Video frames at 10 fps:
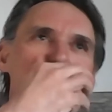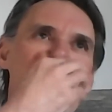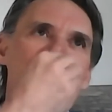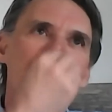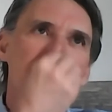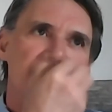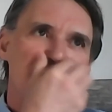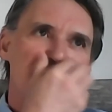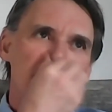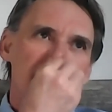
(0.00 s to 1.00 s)
I had
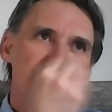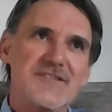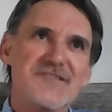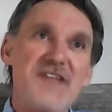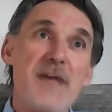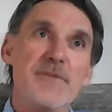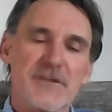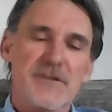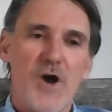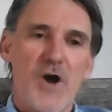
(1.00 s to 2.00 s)
this
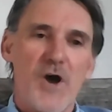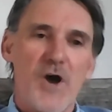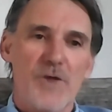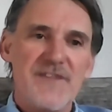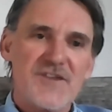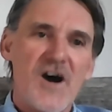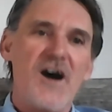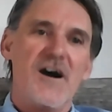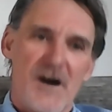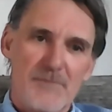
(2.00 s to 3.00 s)
seminal moment, this
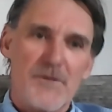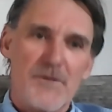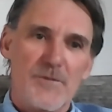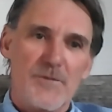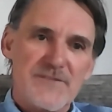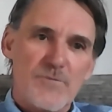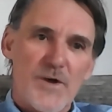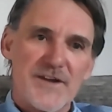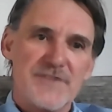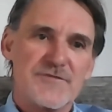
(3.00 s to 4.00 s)
aha
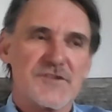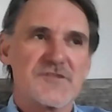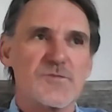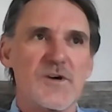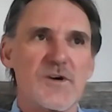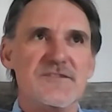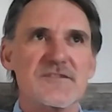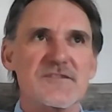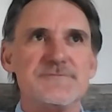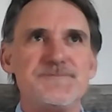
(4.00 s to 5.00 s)
moment. One of the first
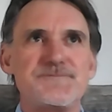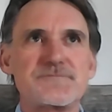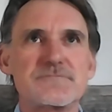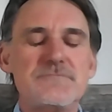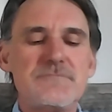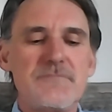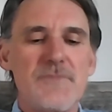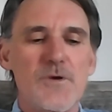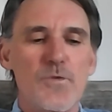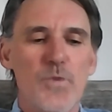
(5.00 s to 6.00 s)
ones
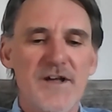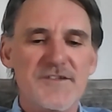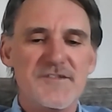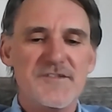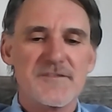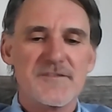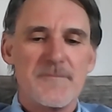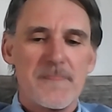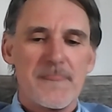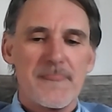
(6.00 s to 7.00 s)
was,